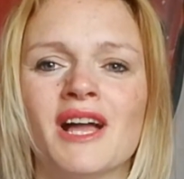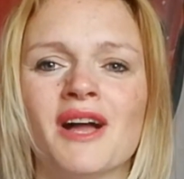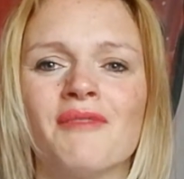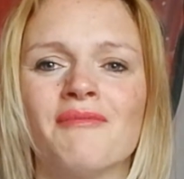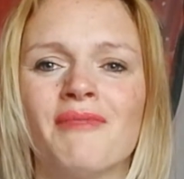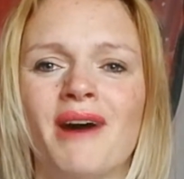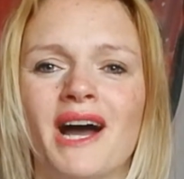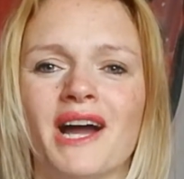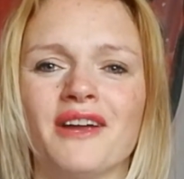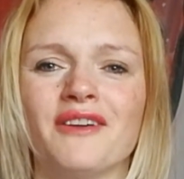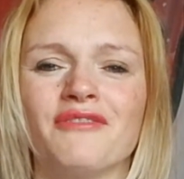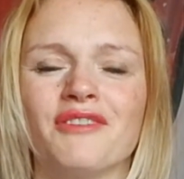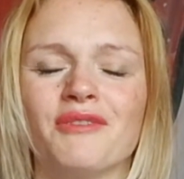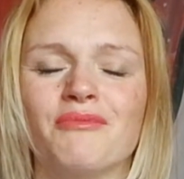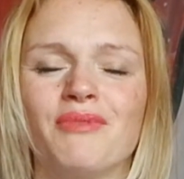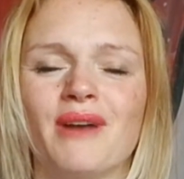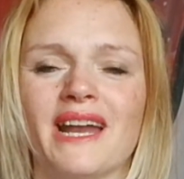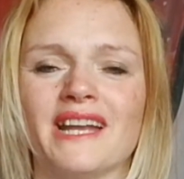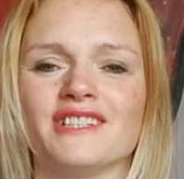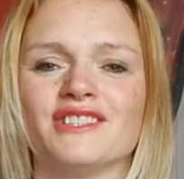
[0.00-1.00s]
my
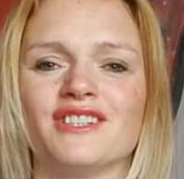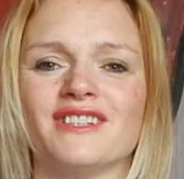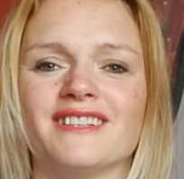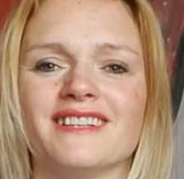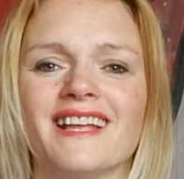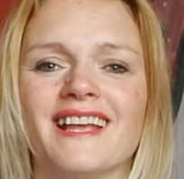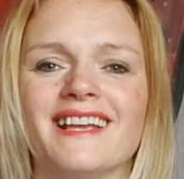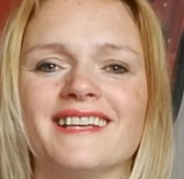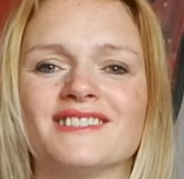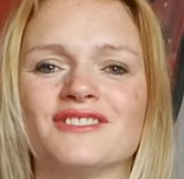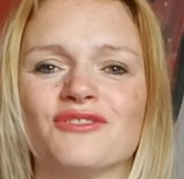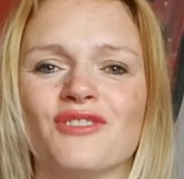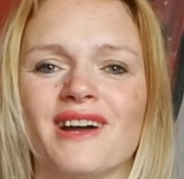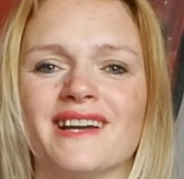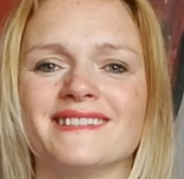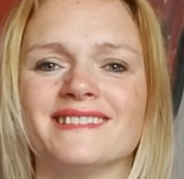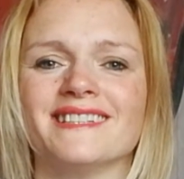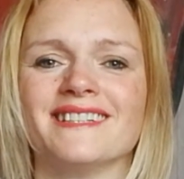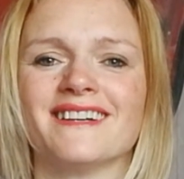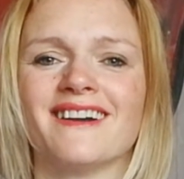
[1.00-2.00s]
vibration is
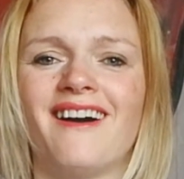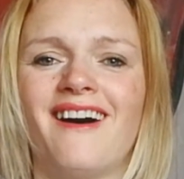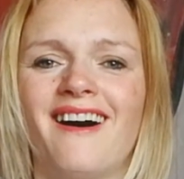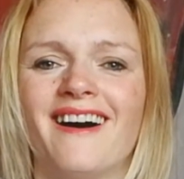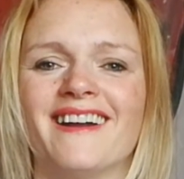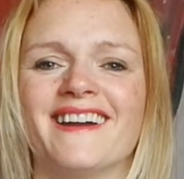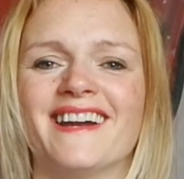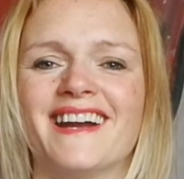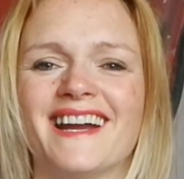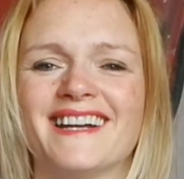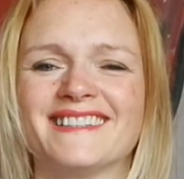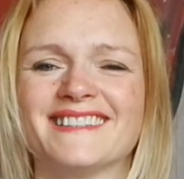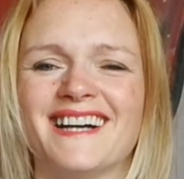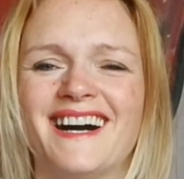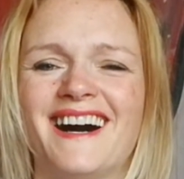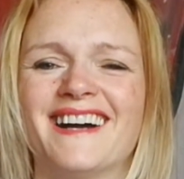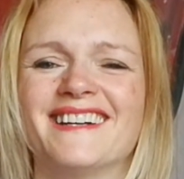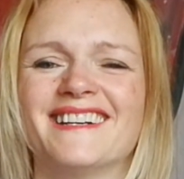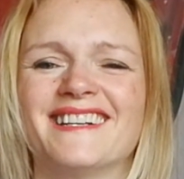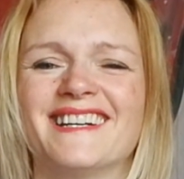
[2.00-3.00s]
rising higher and
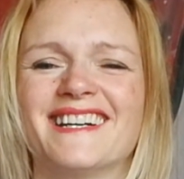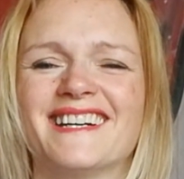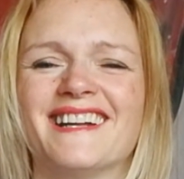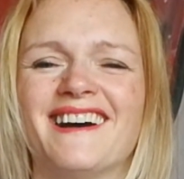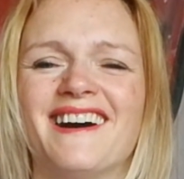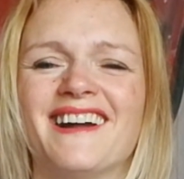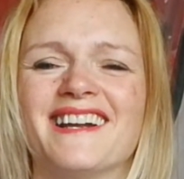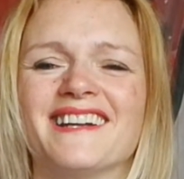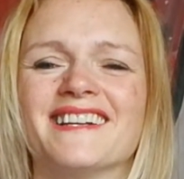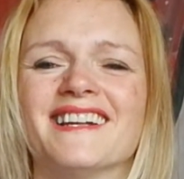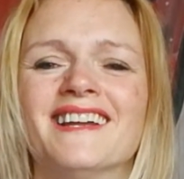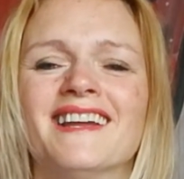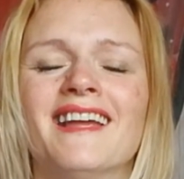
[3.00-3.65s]
higher and higher,